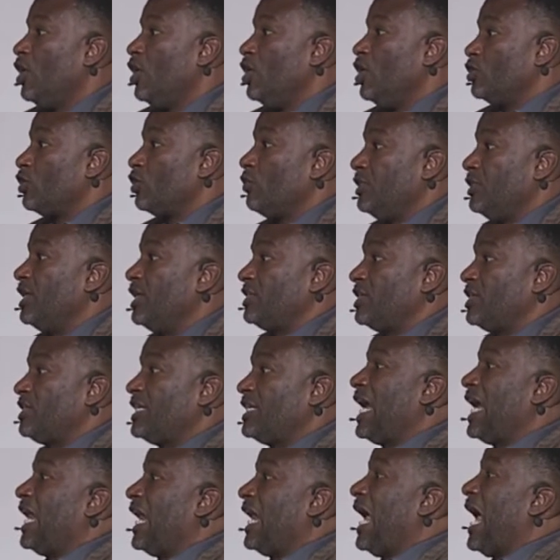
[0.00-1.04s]
So this is
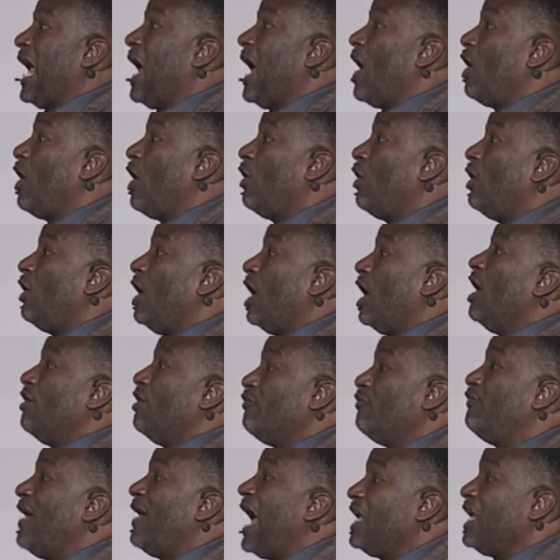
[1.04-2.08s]
kind of how
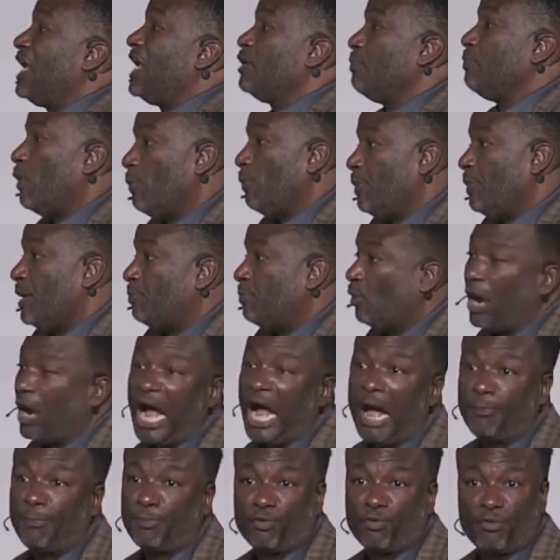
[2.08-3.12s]
unvaluable people
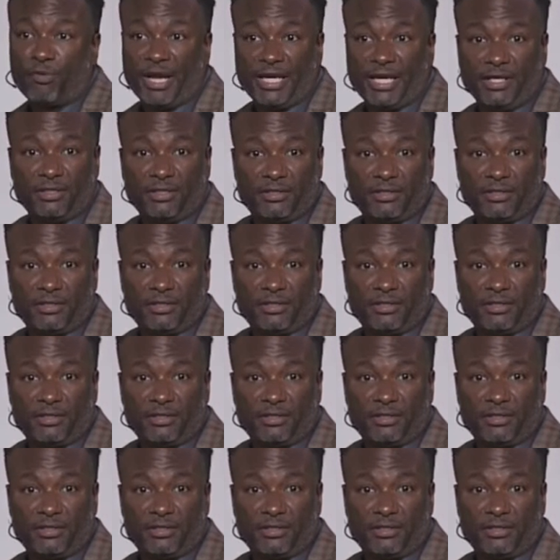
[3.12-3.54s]
operate.